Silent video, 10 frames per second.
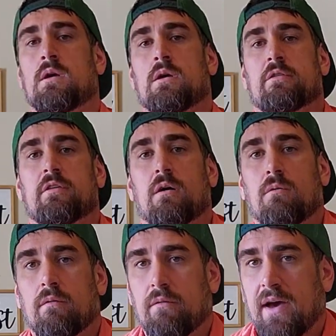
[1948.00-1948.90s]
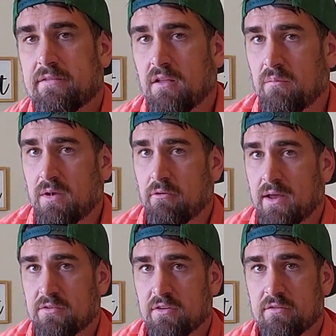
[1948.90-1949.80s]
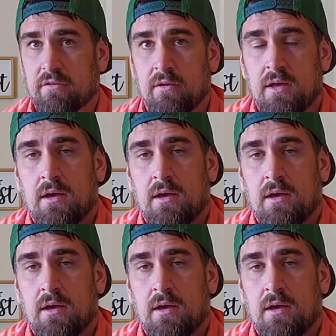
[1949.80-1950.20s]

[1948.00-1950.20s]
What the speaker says: So that's all the mid-ranges.